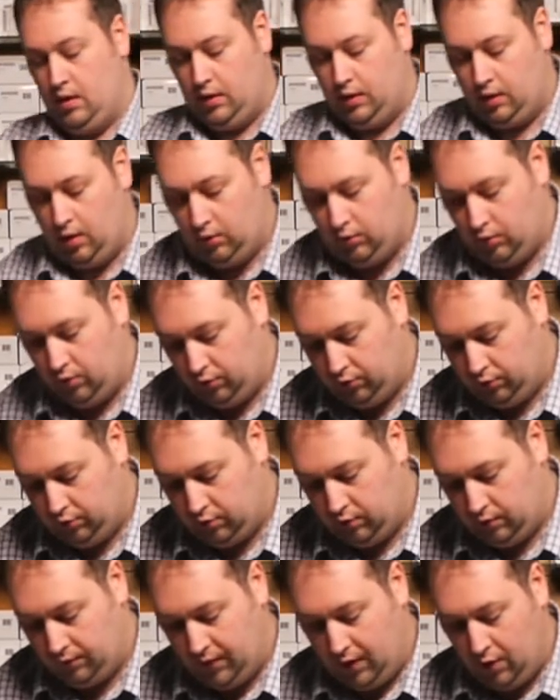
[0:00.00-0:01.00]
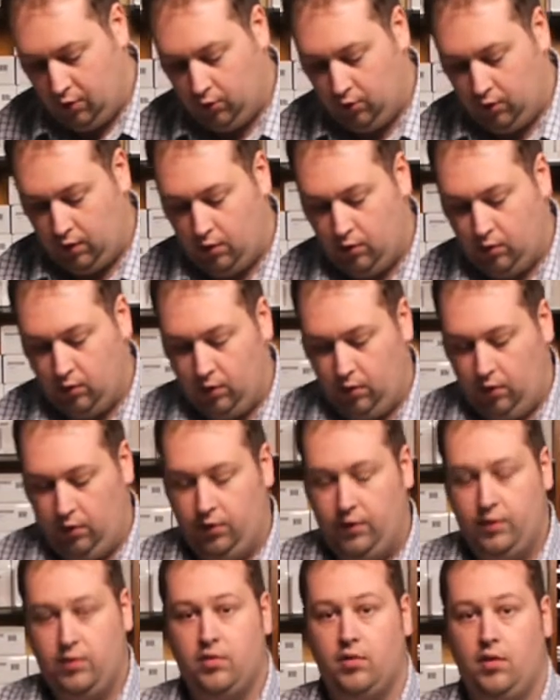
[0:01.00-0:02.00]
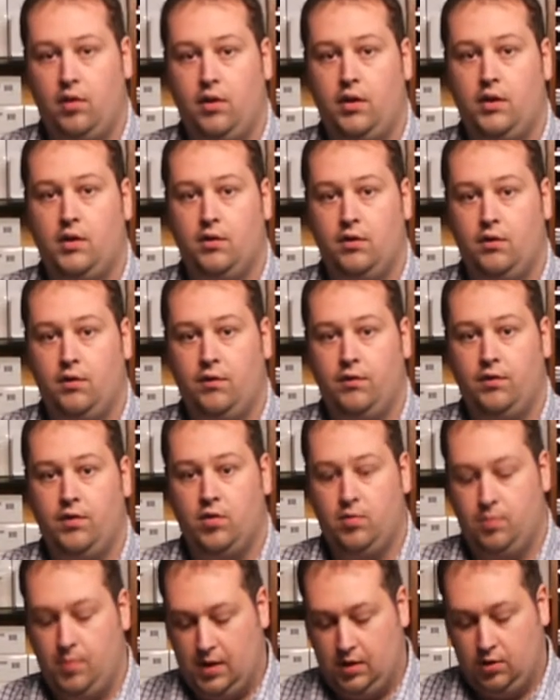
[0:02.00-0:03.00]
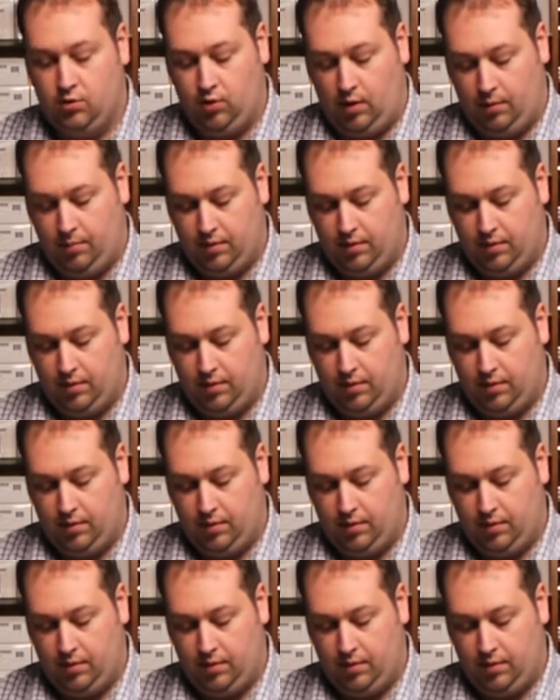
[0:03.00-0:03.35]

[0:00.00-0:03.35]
goes on to the Velcro on this side of the speed strap